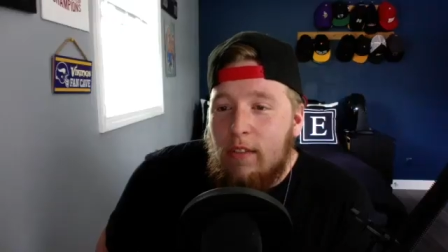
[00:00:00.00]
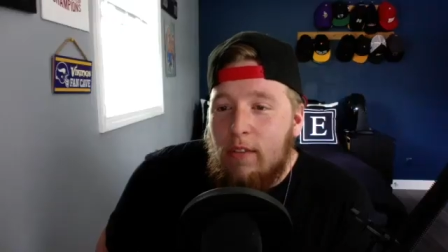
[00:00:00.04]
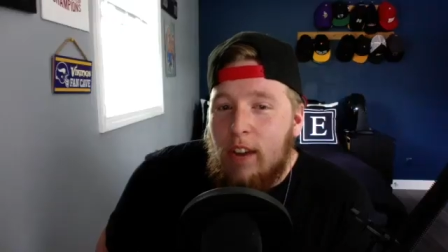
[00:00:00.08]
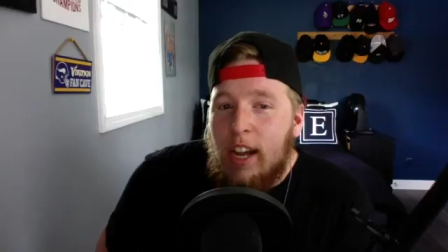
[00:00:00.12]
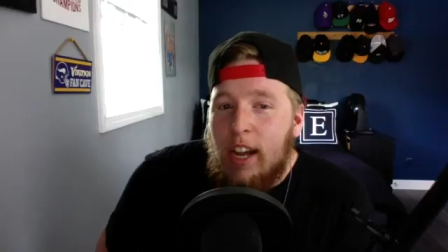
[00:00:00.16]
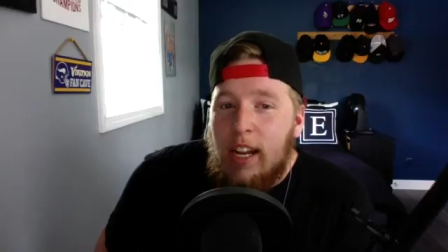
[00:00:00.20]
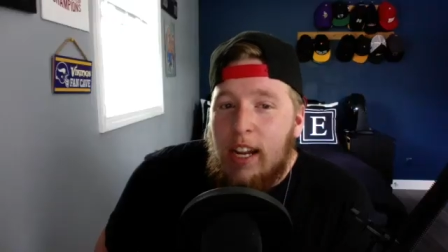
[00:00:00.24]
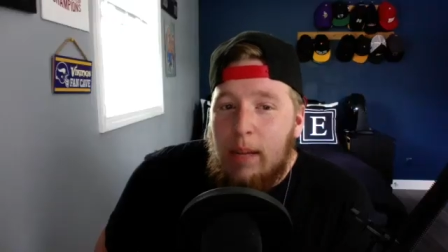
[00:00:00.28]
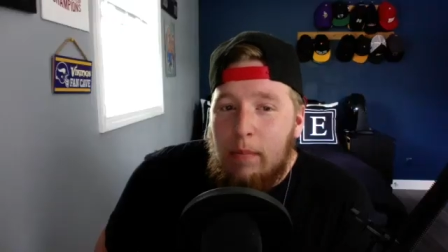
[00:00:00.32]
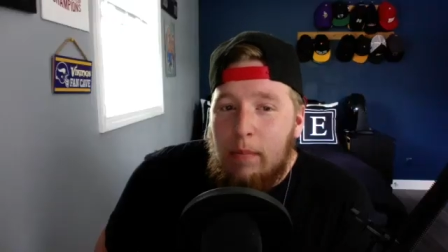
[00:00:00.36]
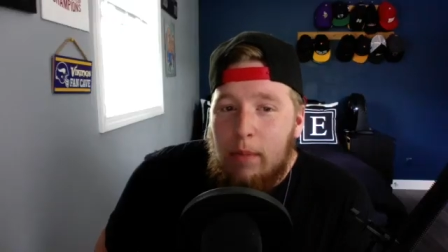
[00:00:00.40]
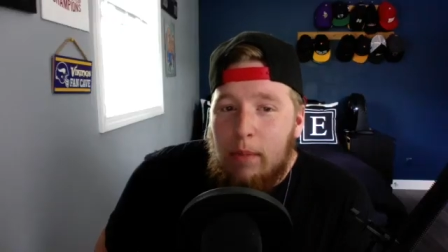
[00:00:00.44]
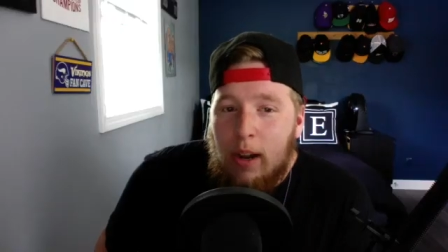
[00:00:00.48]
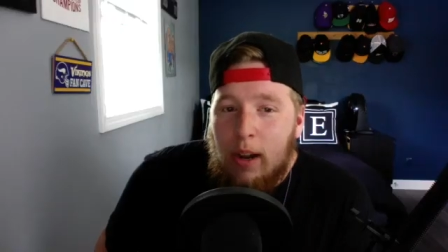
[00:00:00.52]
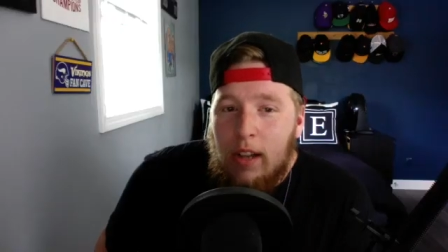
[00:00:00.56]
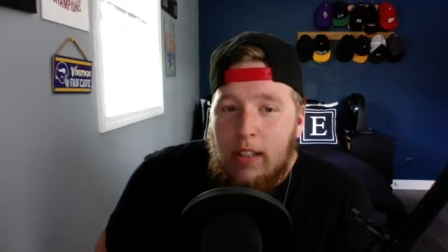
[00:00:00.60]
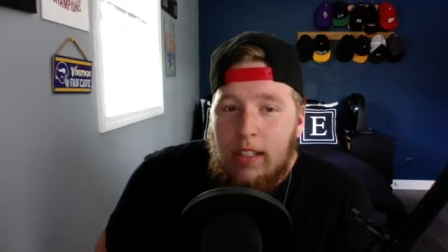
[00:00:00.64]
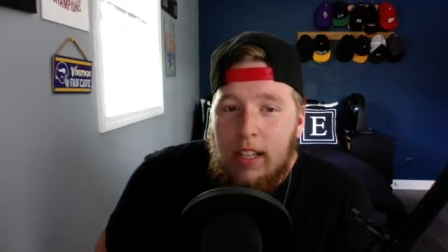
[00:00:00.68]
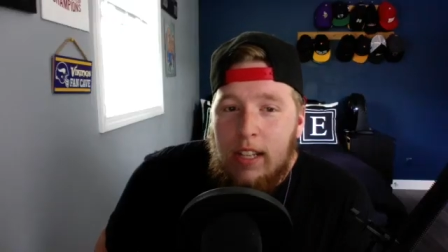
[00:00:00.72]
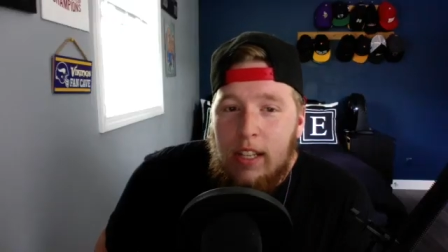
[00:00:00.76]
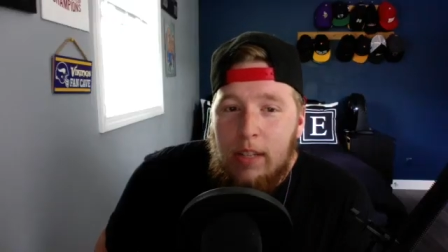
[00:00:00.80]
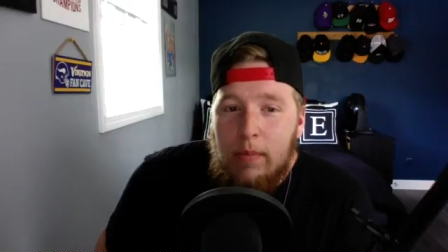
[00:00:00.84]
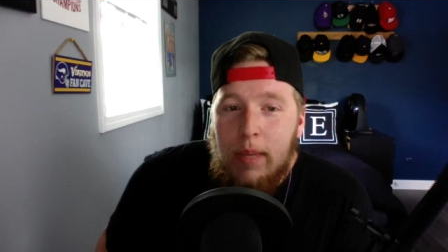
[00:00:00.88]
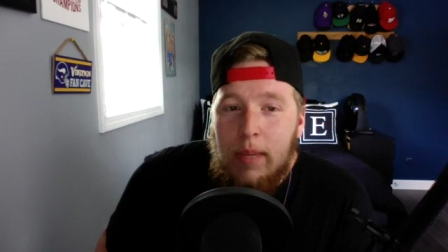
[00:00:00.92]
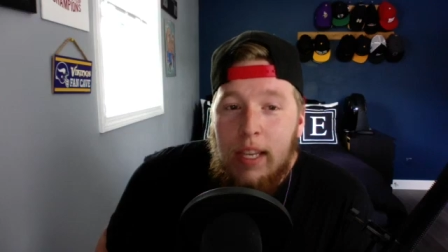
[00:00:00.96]
writing
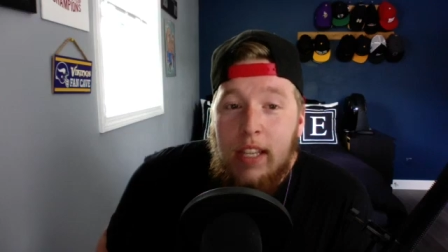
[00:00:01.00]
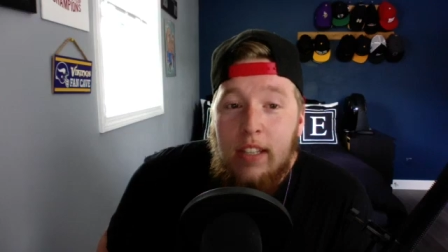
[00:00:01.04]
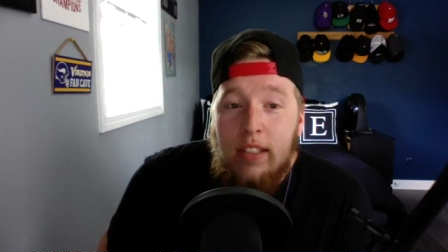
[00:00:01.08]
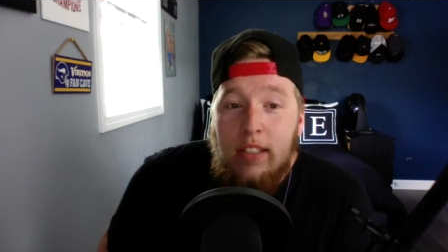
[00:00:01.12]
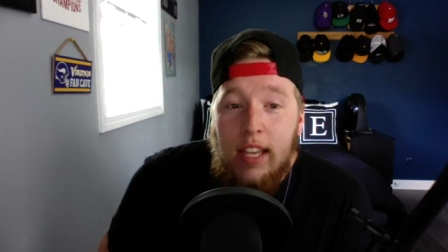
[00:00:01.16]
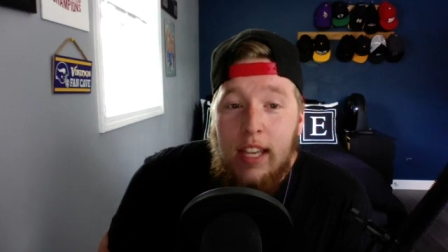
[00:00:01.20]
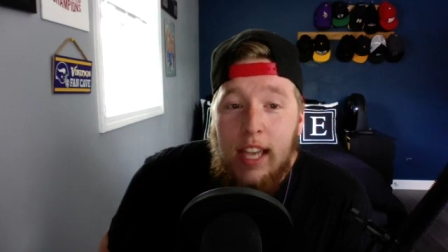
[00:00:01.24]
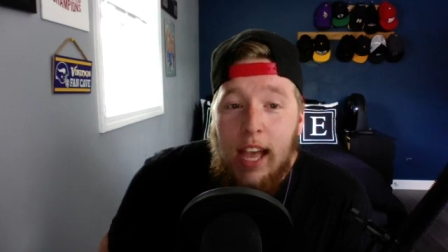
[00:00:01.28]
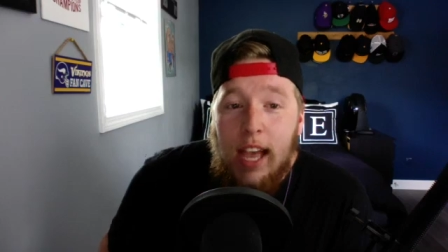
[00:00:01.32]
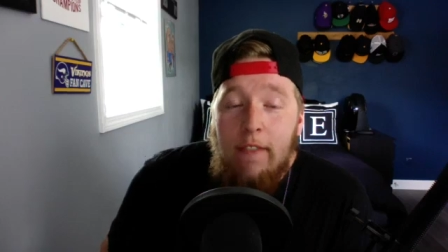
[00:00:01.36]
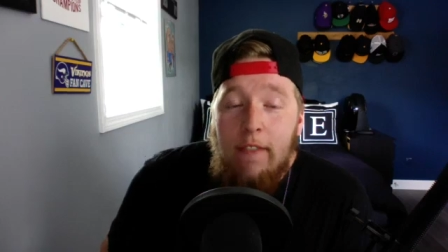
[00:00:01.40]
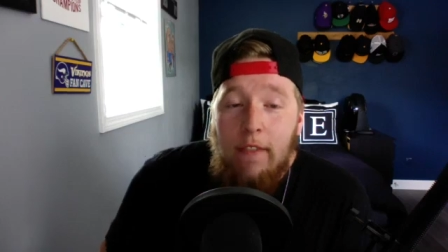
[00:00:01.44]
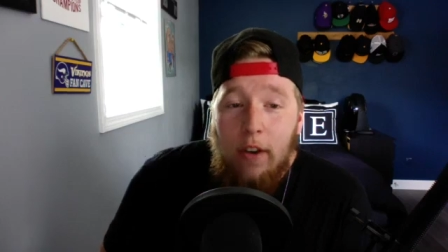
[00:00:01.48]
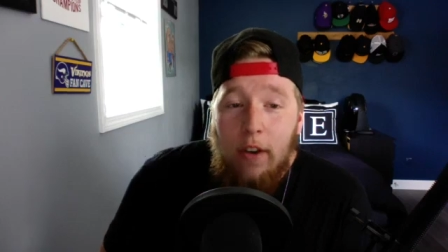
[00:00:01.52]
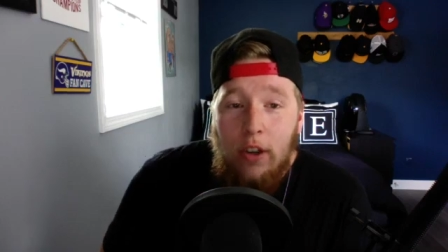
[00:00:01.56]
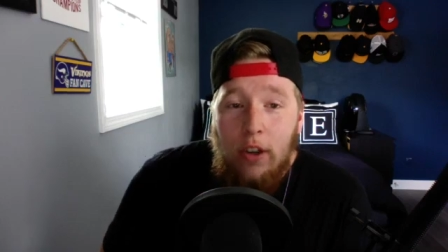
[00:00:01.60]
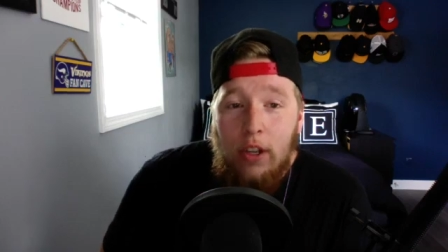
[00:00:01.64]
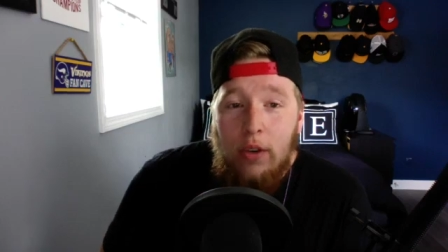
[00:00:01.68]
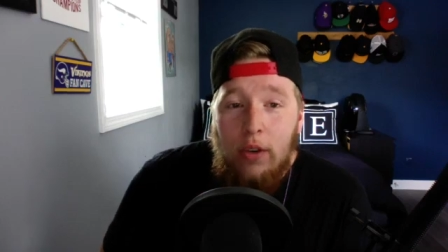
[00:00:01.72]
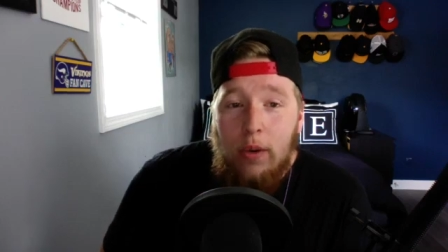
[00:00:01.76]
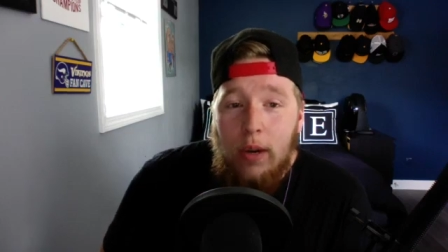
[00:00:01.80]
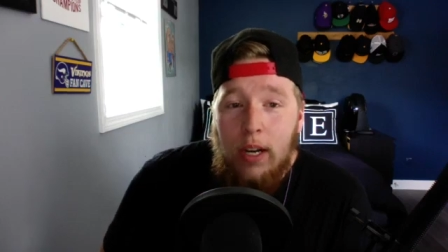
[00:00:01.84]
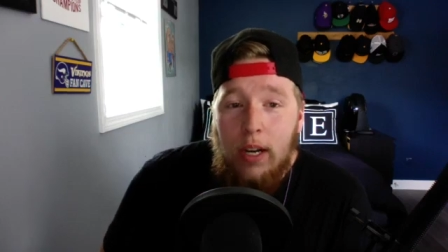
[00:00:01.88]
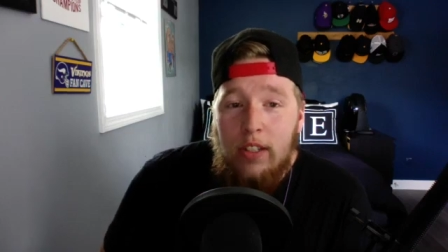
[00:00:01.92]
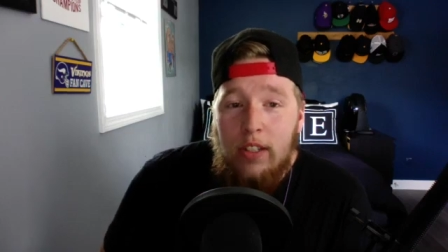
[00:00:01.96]
process because like I follow
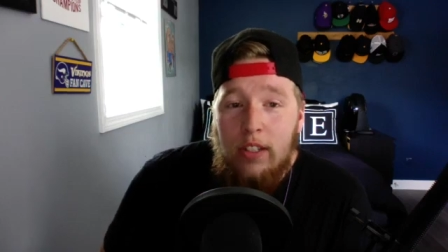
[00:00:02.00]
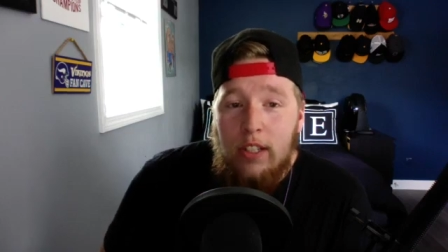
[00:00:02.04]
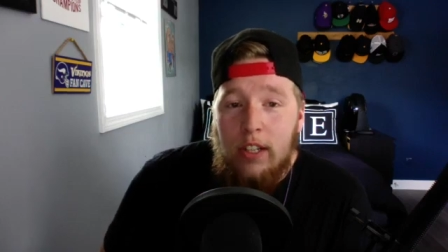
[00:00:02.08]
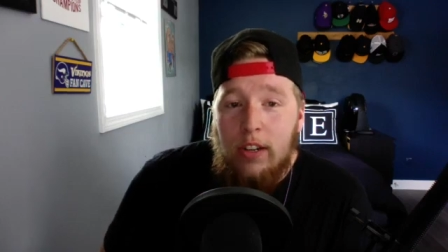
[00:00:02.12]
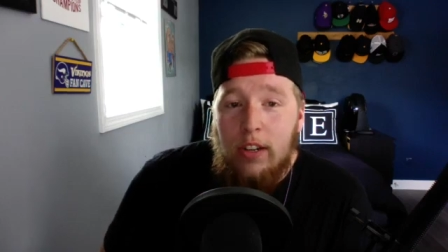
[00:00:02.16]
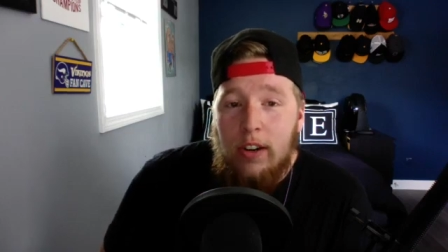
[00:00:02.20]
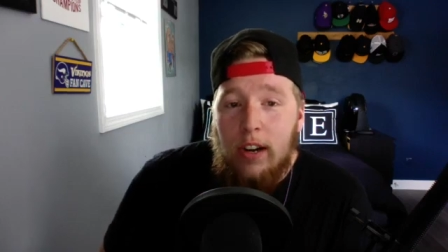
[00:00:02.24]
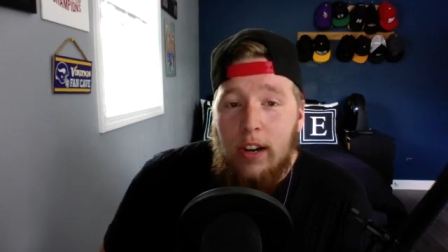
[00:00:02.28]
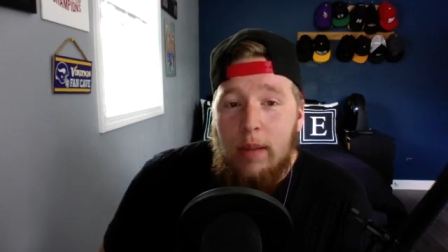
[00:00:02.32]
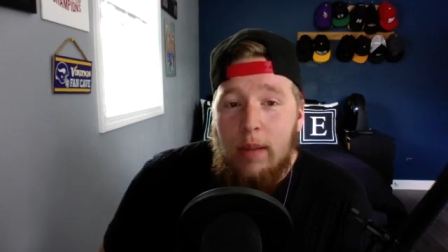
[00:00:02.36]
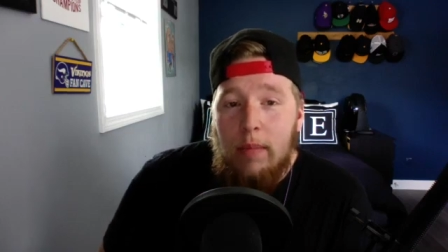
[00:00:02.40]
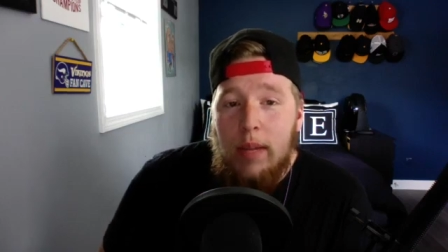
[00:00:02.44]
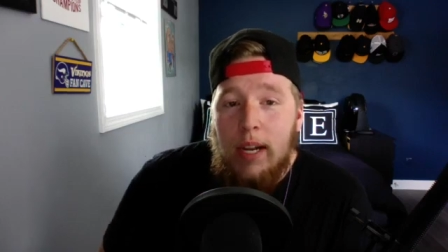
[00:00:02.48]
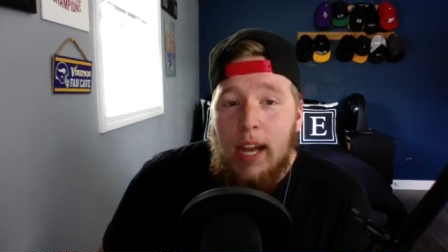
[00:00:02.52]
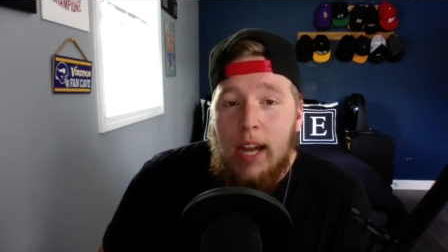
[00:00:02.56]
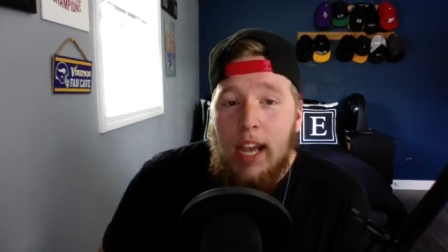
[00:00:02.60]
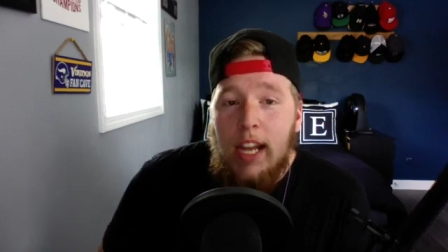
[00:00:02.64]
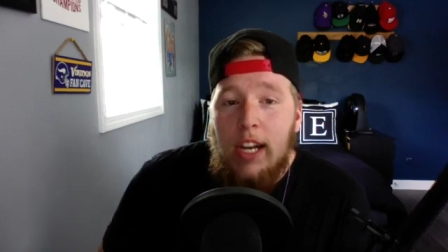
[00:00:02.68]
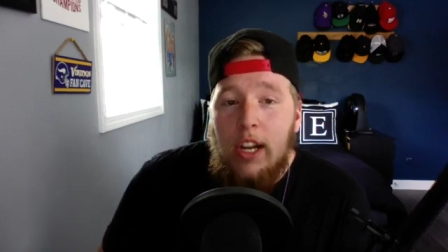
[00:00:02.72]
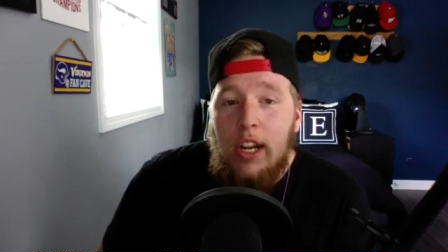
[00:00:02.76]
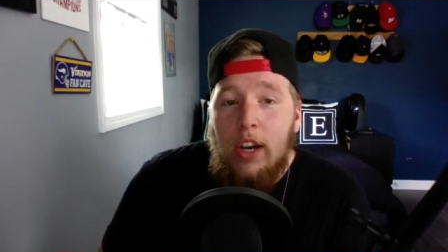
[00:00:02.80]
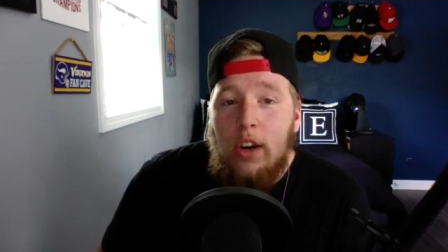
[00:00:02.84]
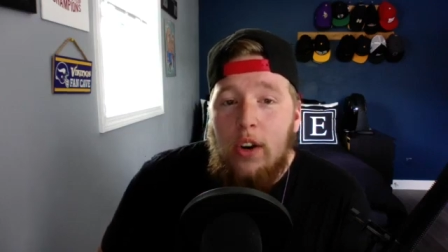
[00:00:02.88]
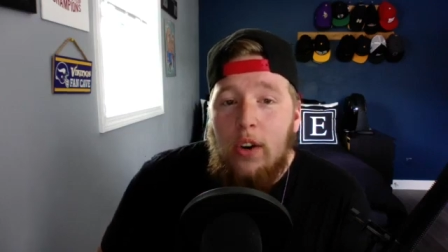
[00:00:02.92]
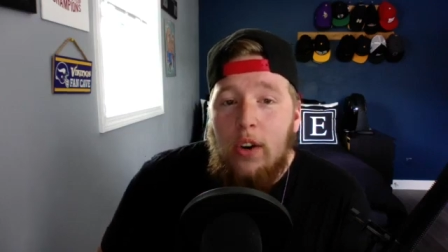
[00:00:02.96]
you on Instagram and I
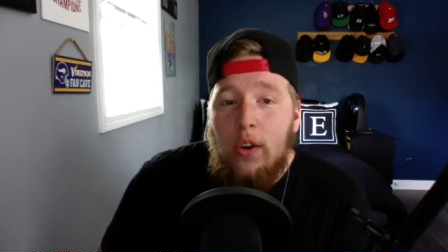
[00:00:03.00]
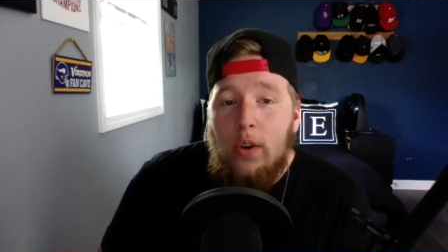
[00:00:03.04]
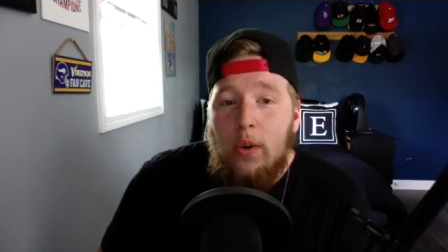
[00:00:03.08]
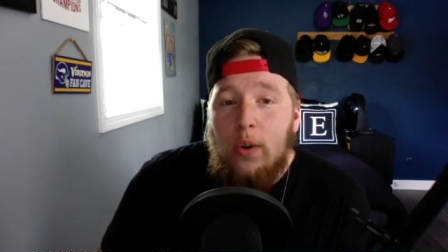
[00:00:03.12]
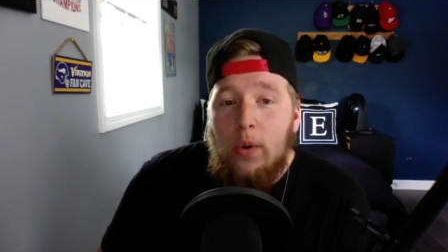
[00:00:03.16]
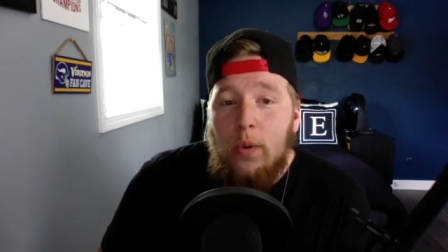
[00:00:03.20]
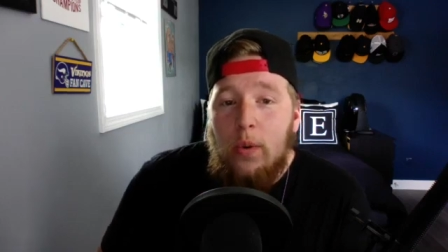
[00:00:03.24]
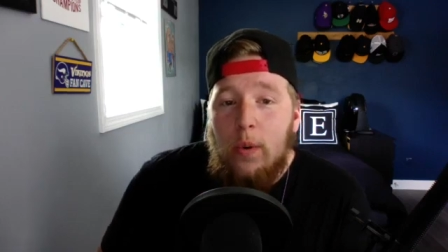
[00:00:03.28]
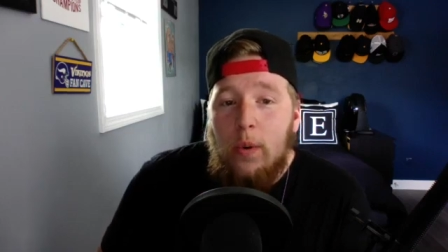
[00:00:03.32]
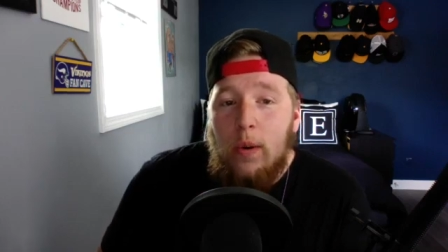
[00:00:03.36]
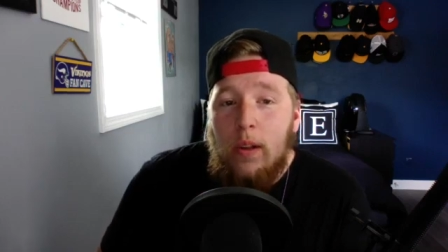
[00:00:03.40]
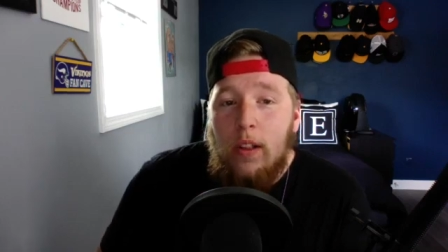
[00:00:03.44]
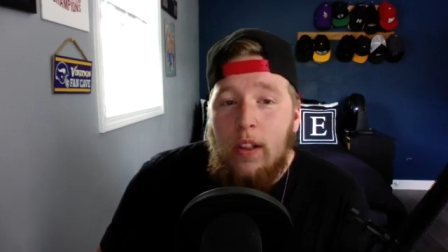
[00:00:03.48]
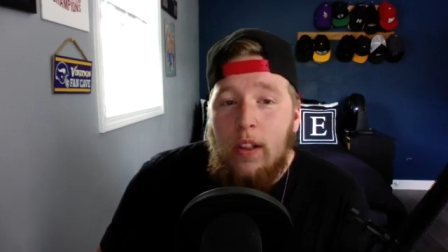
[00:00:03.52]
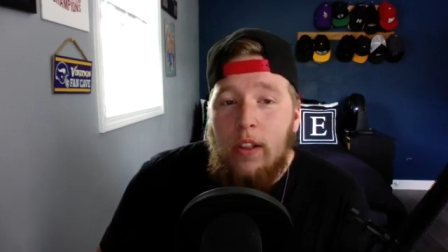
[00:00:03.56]
know